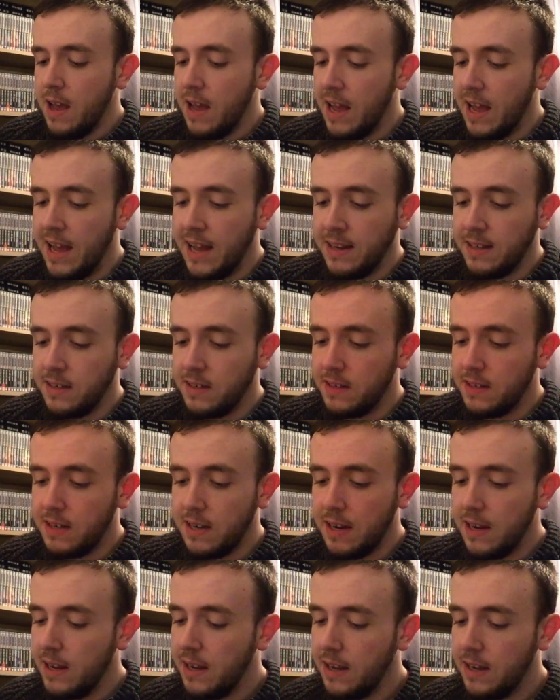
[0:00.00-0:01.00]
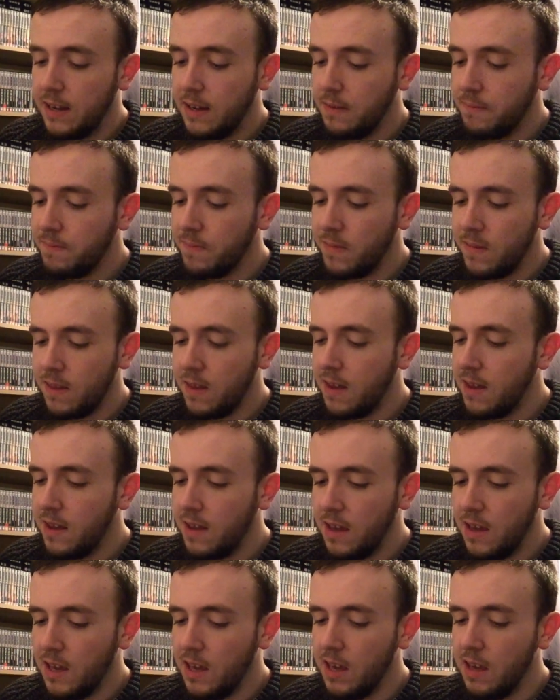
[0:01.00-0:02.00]
And
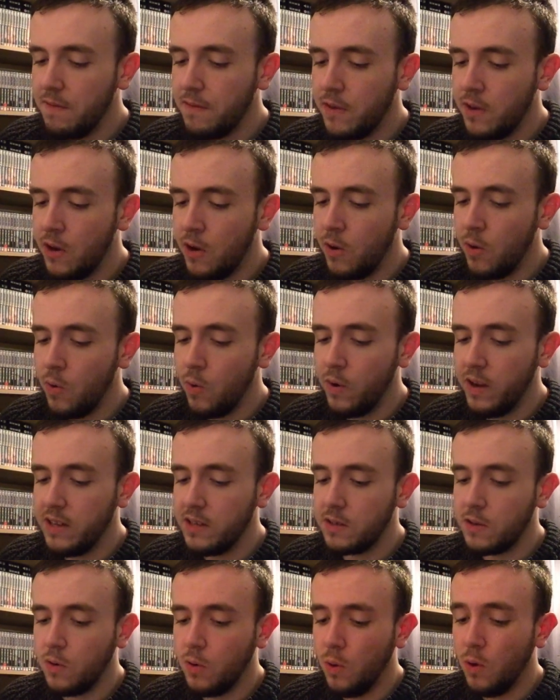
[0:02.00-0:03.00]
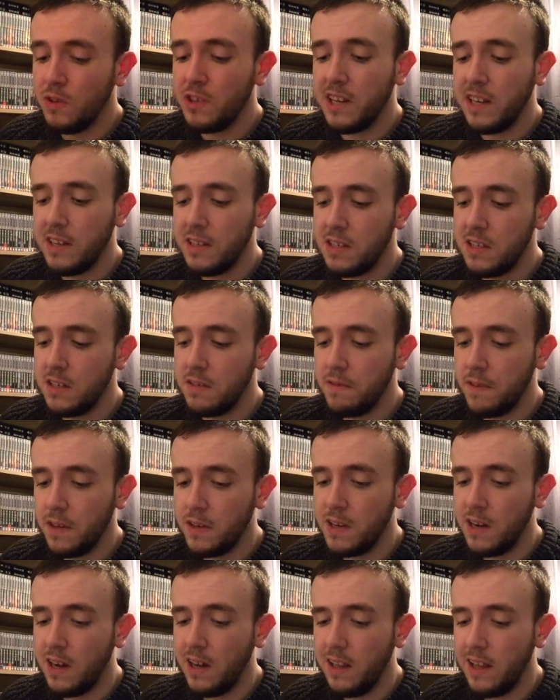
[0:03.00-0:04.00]
even though it's called Genesis for
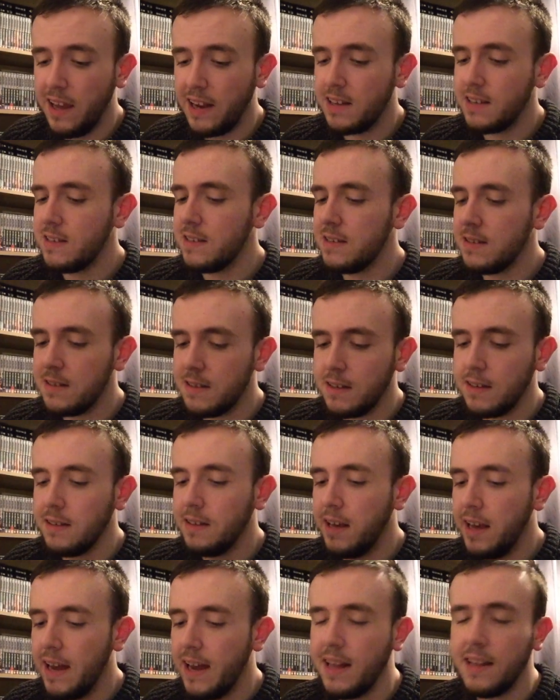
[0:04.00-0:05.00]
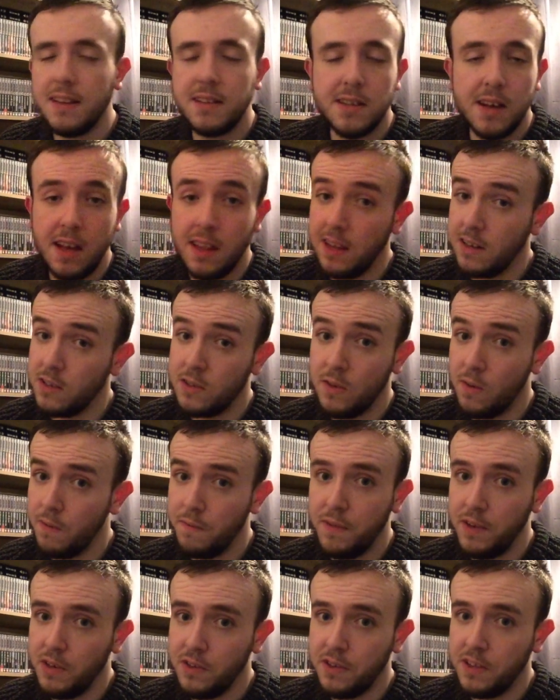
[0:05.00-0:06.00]
the Daleks, yeah, the Daleks
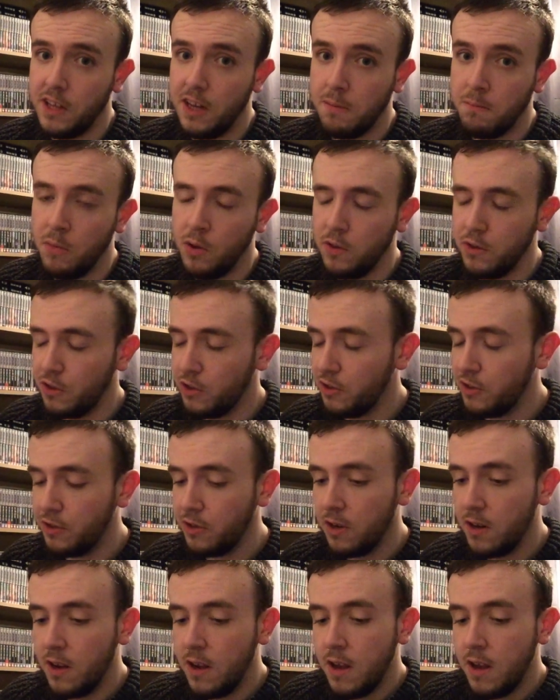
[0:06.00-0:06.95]
don't feature that much.